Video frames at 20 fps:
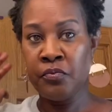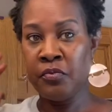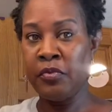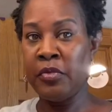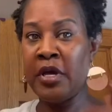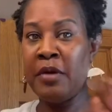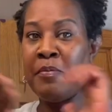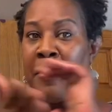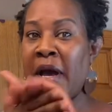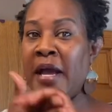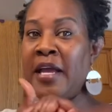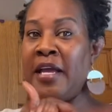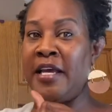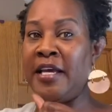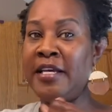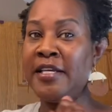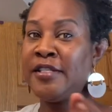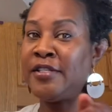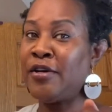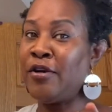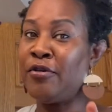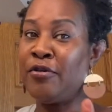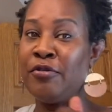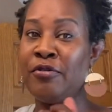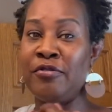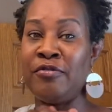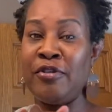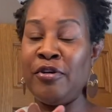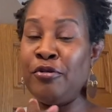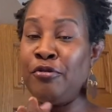And my hands are,
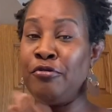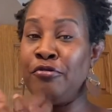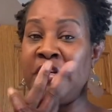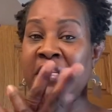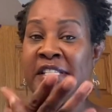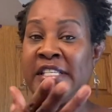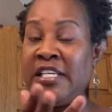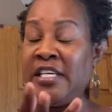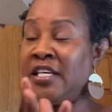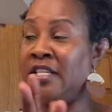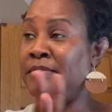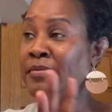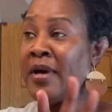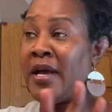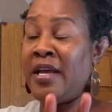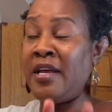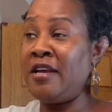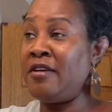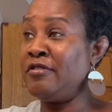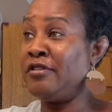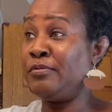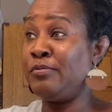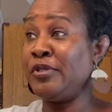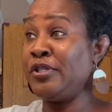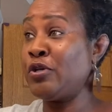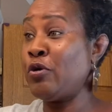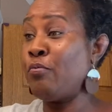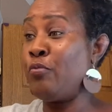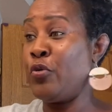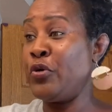they're greasy because my hair is
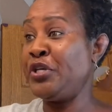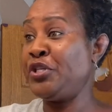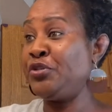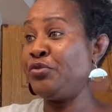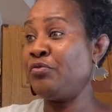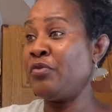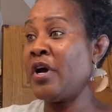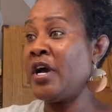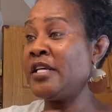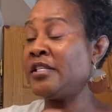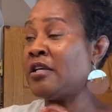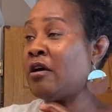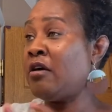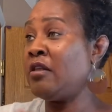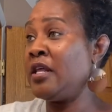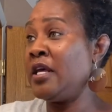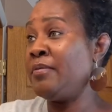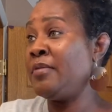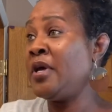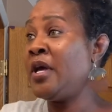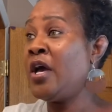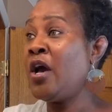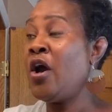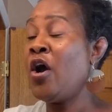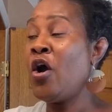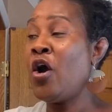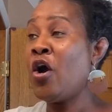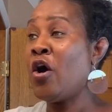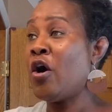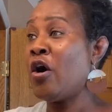so moisturized.
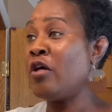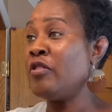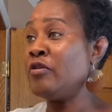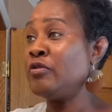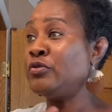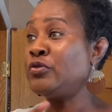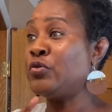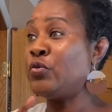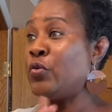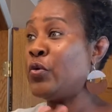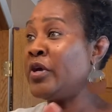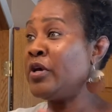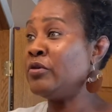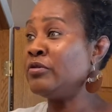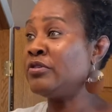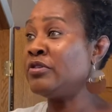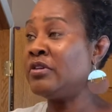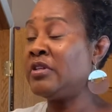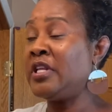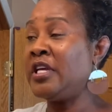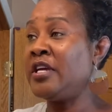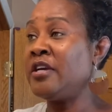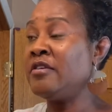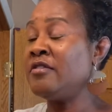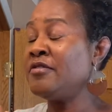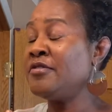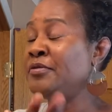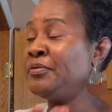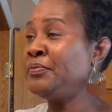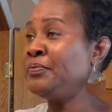All those oils on
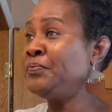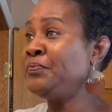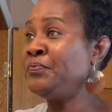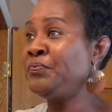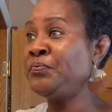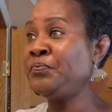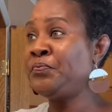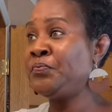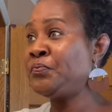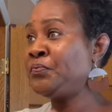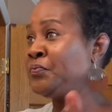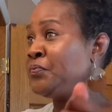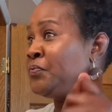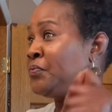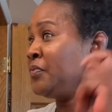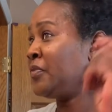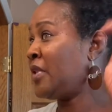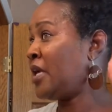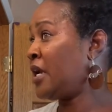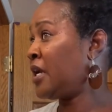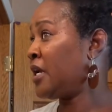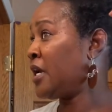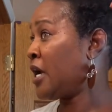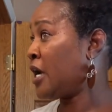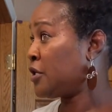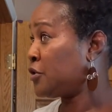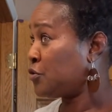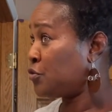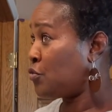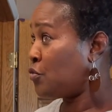there. That
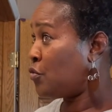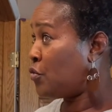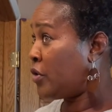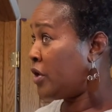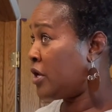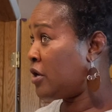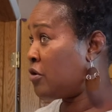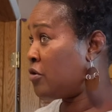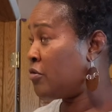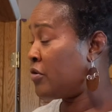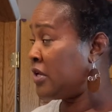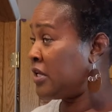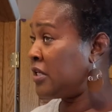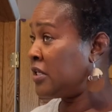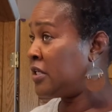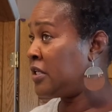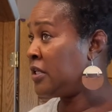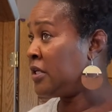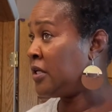castor oil and